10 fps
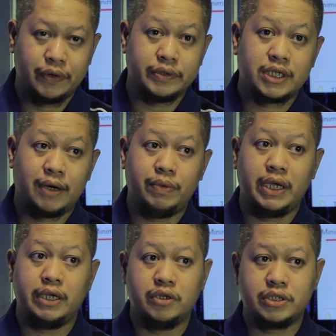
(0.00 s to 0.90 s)
phones are
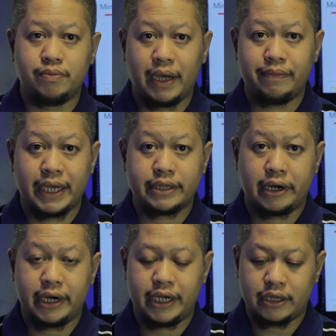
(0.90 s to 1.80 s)
being used by my
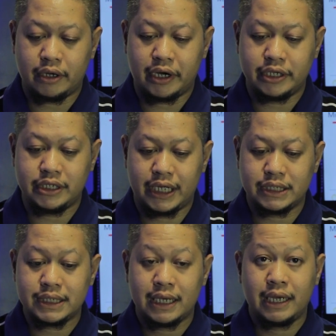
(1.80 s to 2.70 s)
target
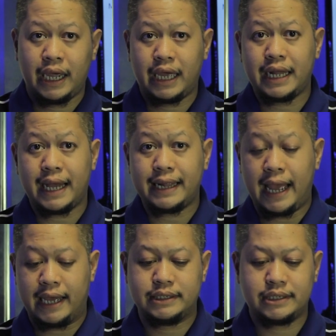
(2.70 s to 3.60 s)
audience? And that
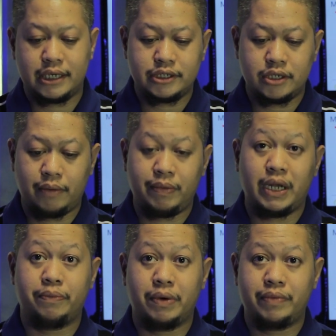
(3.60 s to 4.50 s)
answers your
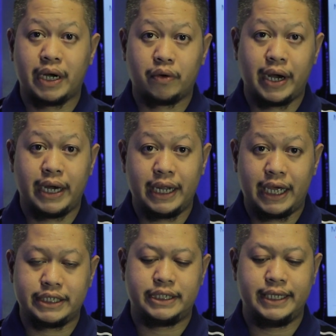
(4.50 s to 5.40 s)
minimum required
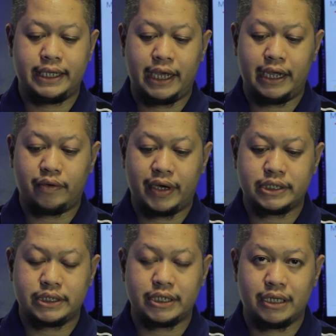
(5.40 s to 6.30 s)
SDK
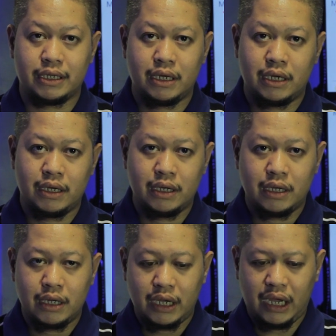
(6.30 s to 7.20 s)
question.
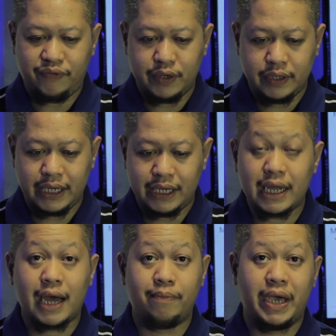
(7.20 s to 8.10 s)
If you need
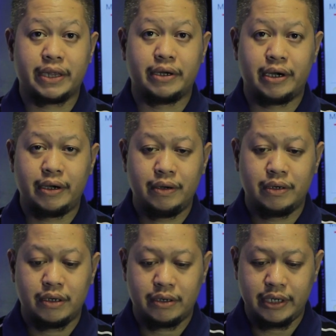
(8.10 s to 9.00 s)
a better
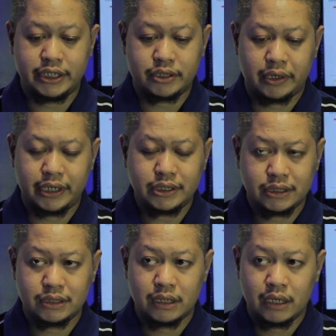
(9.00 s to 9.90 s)

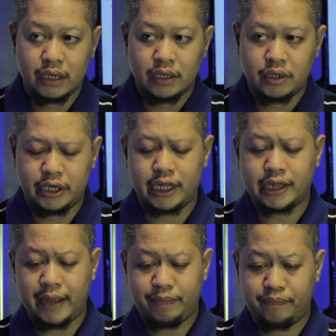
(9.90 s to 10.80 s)
resource, you're the
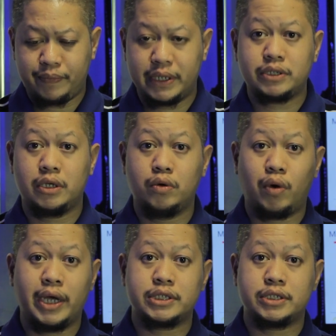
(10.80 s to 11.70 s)
type of person who
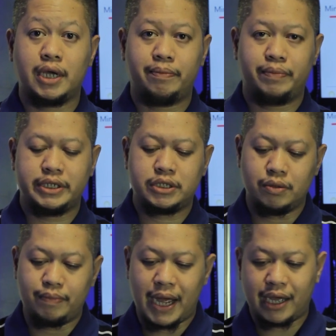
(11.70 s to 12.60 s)
wants numbers
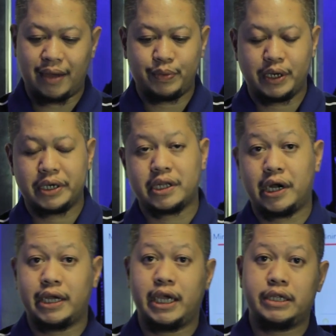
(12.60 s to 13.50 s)
to back up your
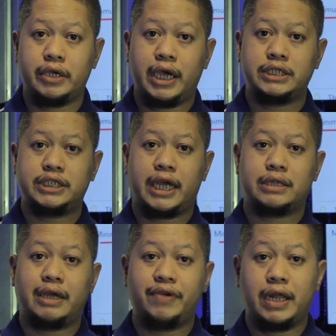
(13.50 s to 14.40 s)
target, you can
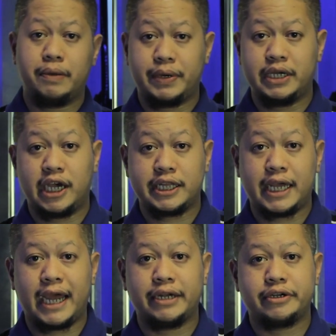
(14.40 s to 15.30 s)
check
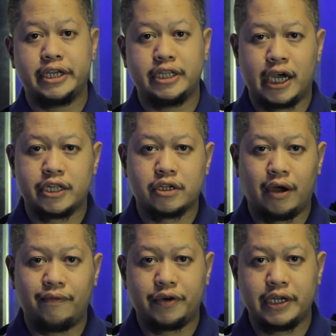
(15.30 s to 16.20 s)

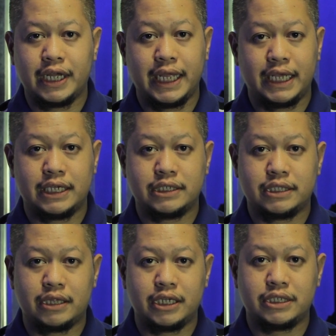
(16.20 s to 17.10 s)
developer.android.com for the latest
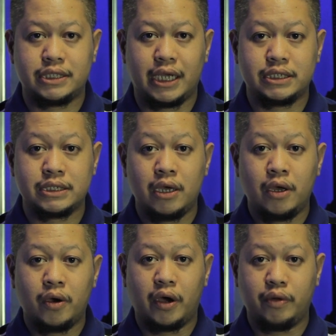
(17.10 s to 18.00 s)
statistics
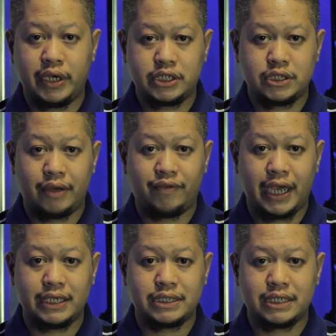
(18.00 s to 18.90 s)
on which
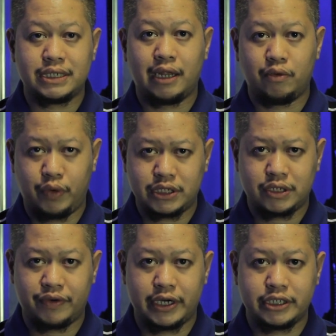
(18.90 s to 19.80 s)
devices and
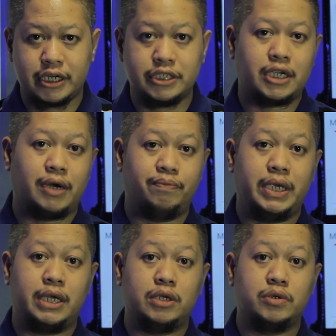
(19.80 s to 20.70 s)
which versions are
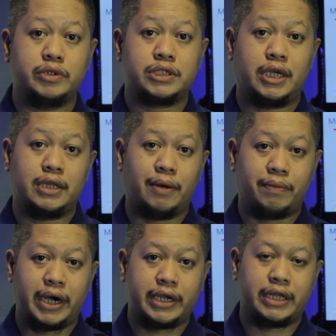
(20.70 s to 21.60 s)
being used in the
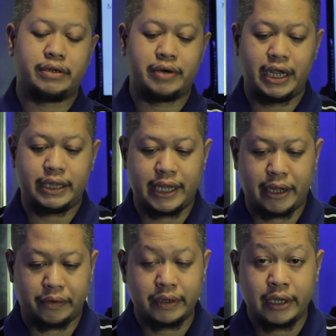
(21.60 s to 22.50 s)
market right now.